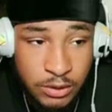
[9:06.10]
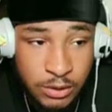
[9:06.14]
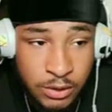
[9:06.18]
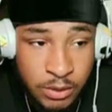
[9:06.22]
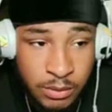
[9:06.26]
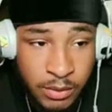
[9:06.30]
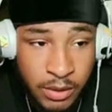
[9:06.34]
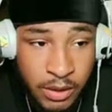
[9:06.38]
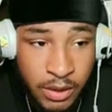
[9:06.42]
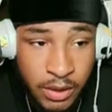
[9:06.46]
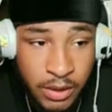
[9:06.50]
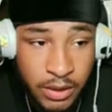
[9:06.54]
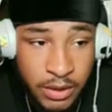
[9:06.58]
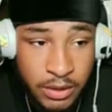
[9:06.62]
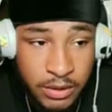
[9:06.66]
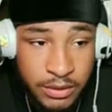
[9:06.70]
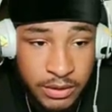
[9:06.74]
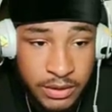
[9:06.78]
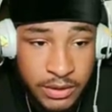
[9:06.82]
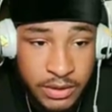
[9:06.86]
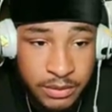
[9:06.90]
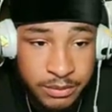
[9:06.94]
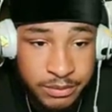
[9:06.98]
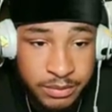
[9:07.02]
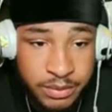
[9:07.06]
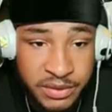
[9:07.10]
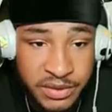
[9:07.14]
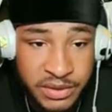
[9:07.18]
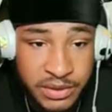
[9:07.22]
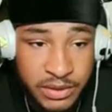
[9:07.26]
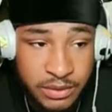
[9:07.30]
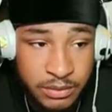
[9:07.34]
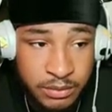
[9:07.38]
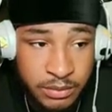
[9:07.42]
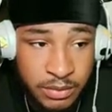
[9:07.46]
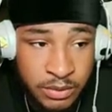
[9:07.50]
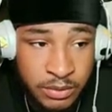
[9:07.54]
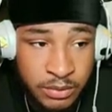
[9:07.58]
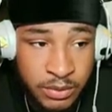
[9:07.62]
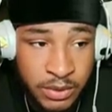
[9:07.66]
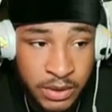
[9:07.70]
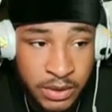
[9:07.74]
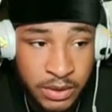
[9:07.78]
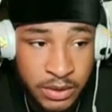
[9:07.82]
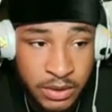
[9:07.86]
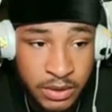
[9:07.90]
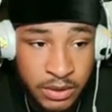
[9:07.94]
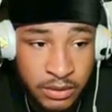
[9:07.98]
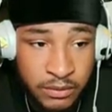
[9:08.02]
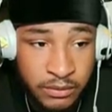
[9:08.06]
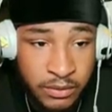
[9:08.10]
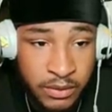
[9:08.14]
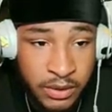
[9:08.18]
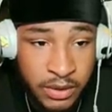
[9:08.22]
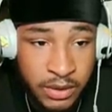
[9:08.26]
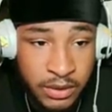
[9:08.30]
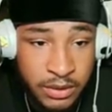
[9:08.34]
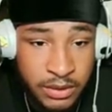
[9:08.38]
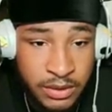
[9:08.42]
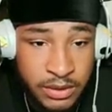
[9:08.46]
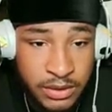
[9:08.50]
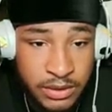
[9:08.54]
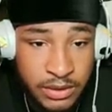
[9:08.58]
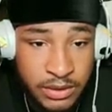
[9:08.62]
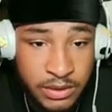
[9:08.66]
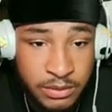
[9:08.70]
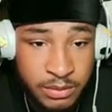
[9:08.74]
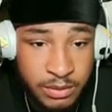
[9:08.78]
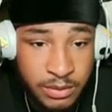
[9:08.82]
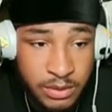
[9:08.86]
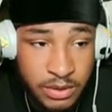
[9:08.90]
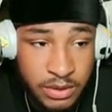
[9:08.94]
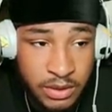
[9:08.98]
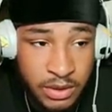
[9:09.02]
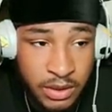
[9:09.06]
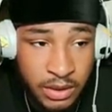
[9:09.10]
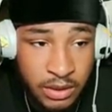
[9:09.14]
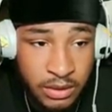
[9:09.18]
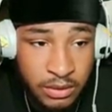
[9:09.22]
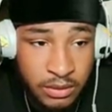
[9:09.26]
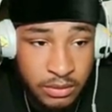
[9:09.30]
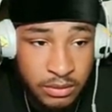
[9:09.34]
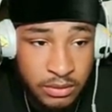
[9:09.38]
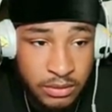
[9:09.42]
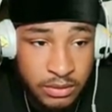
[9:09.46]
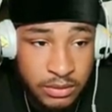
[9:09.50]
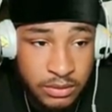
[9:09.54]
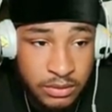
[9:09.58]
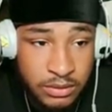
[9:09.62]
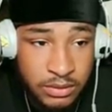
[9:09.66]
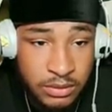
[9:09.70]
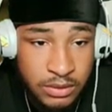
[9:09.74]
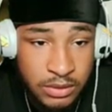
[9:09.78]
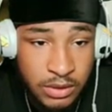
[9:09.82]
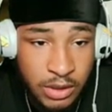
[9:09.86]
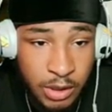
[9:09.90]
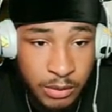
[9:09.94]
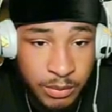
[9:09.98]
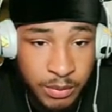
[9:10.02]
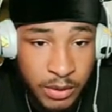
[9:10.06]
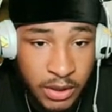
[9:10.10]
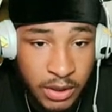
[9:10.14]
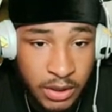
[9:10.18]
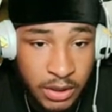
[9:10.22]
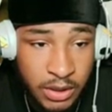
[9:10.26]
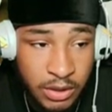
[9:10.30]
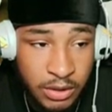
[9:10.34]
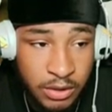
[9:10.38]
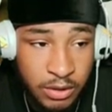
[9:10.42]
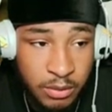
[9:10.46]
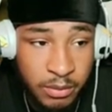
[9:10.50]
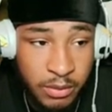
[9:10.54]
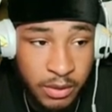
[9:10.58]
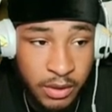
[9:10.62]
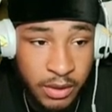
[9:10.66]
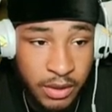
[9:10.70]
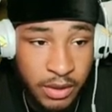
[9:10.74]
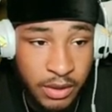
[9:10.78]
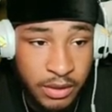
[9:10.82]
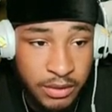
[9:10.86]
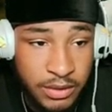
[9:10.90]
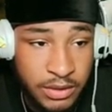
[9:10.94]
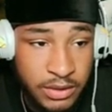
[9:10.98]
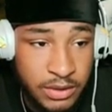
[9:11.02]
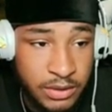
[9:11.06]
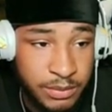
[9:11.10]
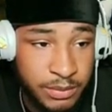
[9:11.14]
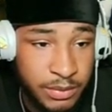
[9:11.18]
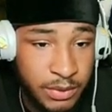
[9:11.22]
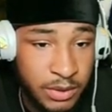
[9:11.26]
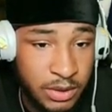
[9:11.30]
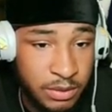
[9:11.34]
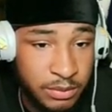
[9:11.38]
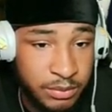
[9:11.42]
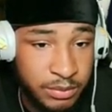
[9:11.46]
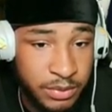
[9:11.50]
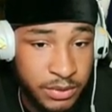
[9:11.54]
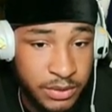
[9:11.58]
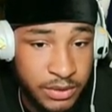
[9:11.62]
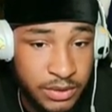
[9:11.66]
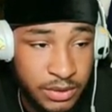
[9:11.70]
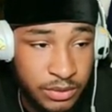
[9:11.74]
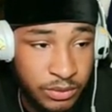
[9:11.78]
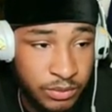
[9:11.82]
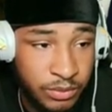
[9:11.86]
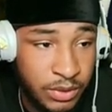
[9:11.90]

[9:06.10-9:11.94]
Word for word: Your Mario is in prison, but where of where he is being held? A painting. Your Mario has been imprisoned